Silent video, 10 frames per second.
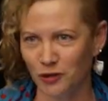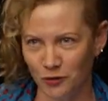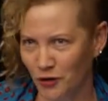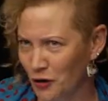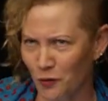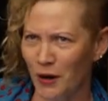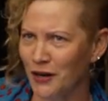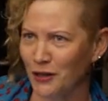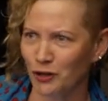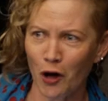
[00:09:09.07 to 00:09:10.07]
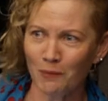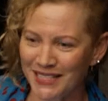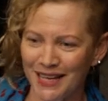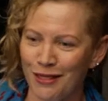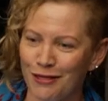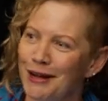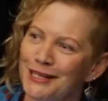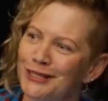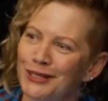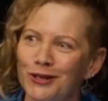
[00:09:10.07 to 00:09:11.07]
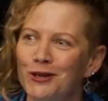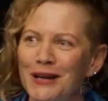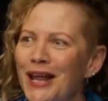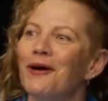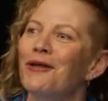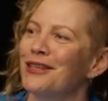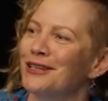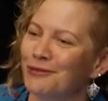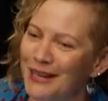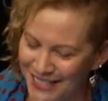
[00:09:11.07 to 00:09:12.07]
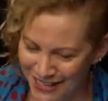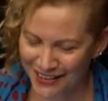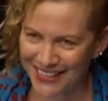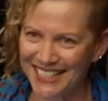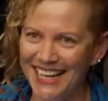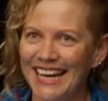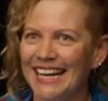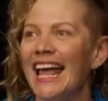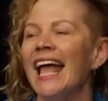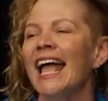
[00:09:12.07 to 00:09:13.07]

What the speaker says: one of the top 10 threats to human health in 2019,